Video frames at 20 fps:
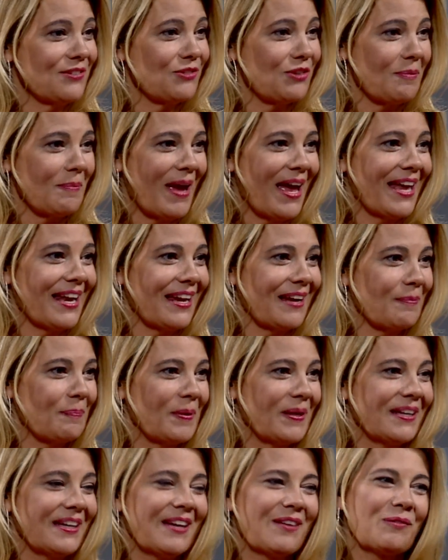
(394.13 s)
and dramatic,
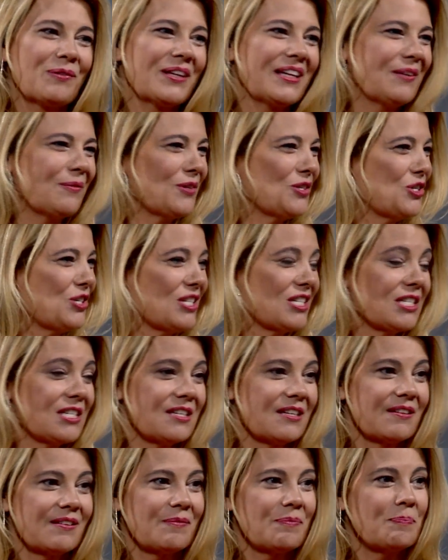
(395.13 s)
but it really was
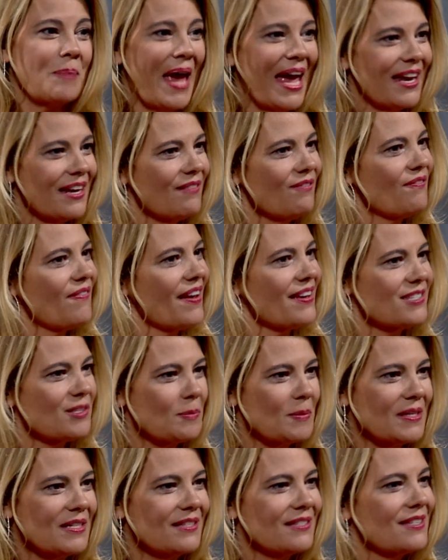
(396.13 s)
just bad
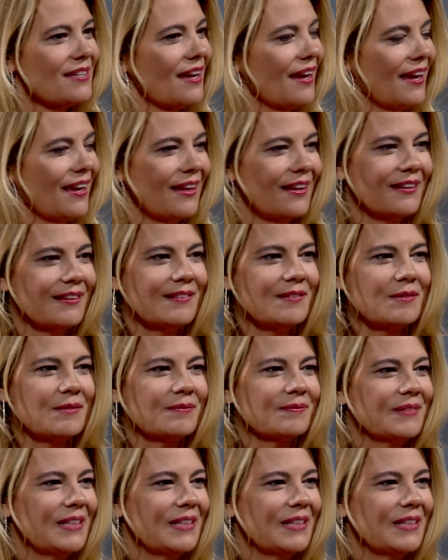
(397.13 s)
investments and,